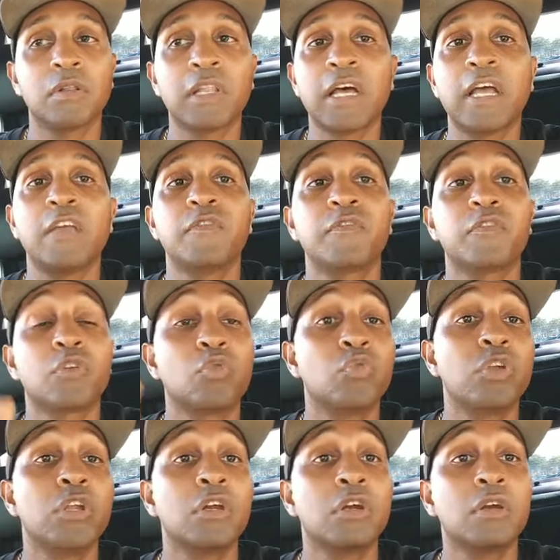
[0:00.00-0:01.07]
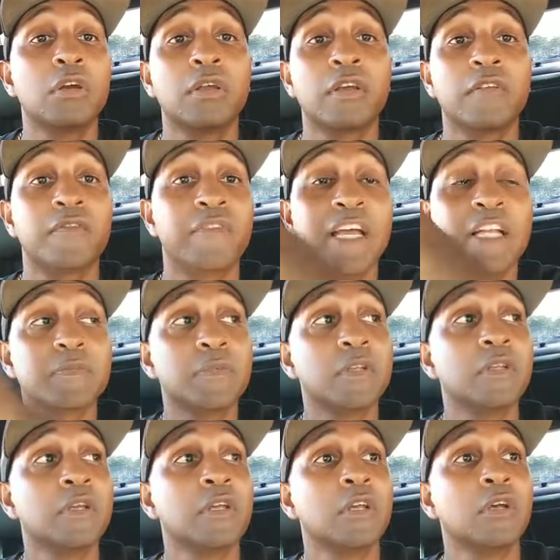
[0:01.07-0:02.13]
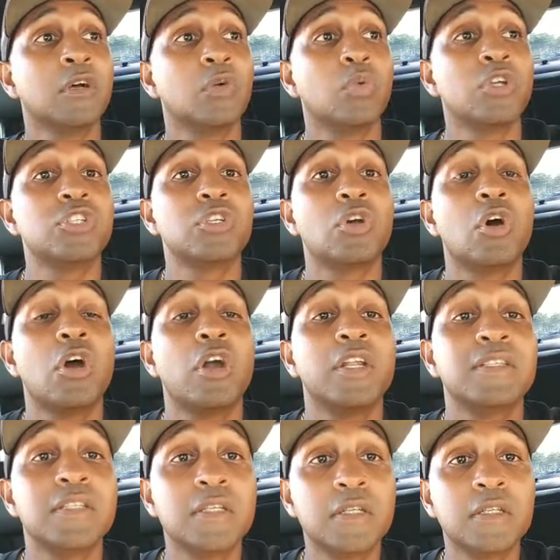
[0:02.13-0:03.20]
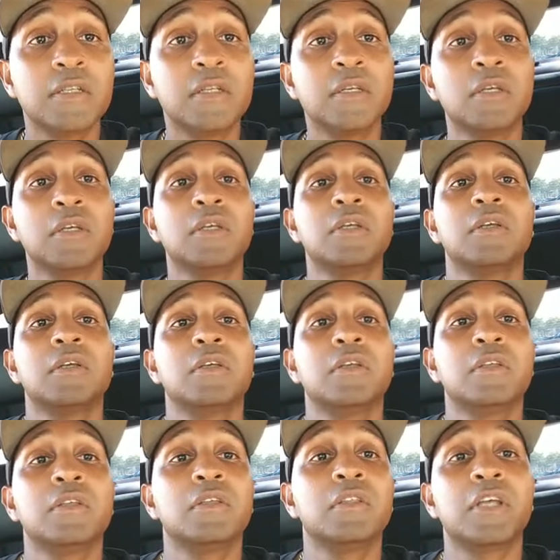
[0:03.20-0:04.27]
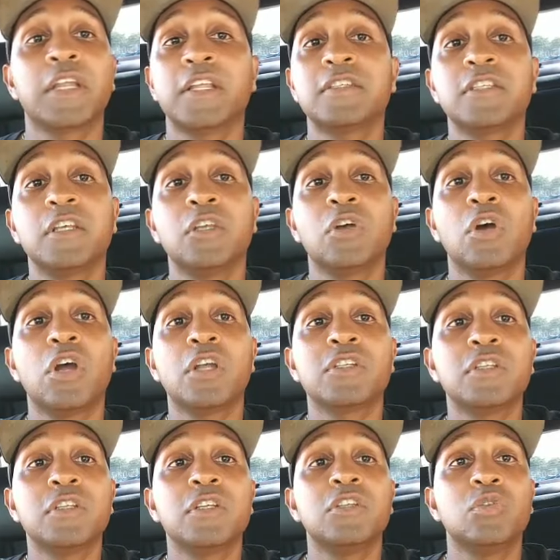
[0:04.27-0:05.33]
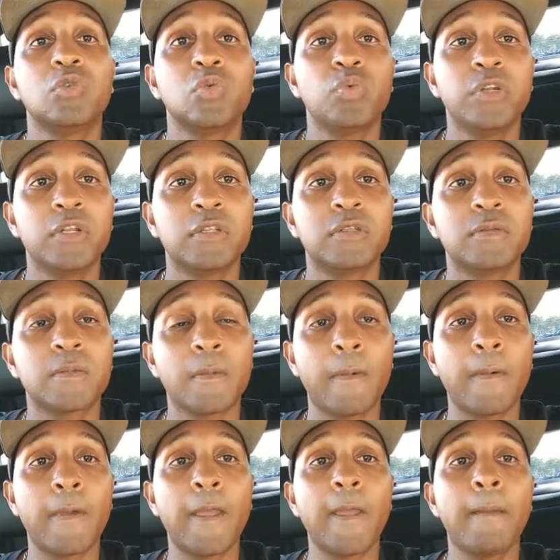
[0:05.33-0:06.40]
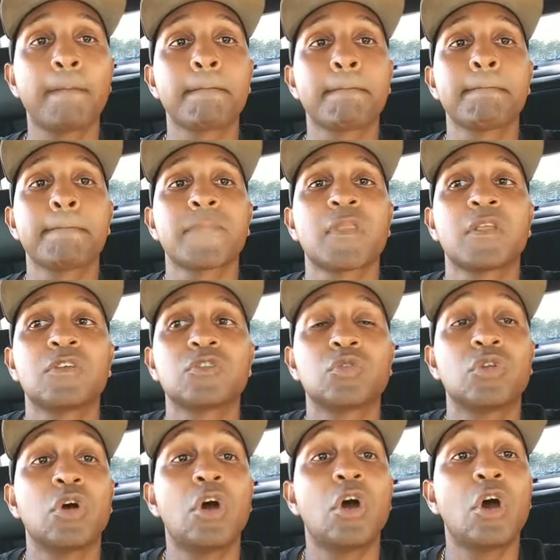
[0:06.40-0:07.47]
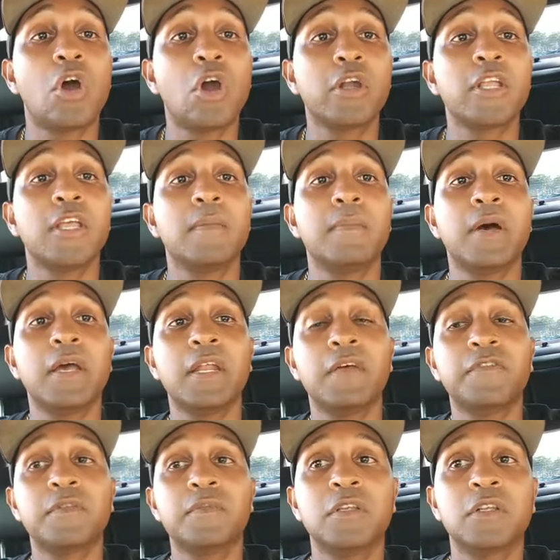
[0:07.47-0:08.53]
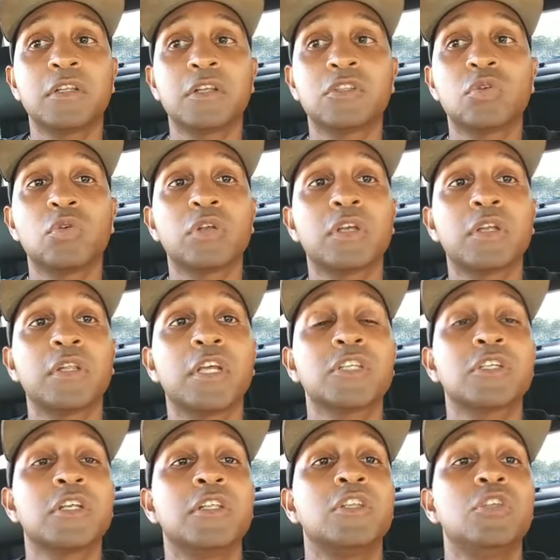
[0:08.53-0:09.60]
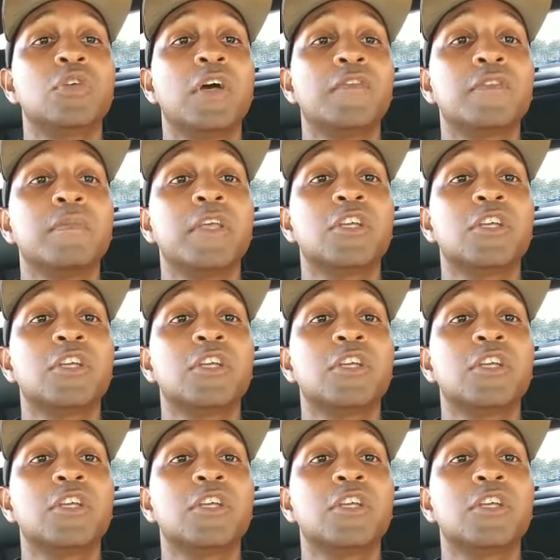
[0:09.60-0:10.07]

life, career, advancement, once your heart is in it, like they say, your heart's in it, you will win it, okay? So the heart and mind have to be in a total connection, and then you have to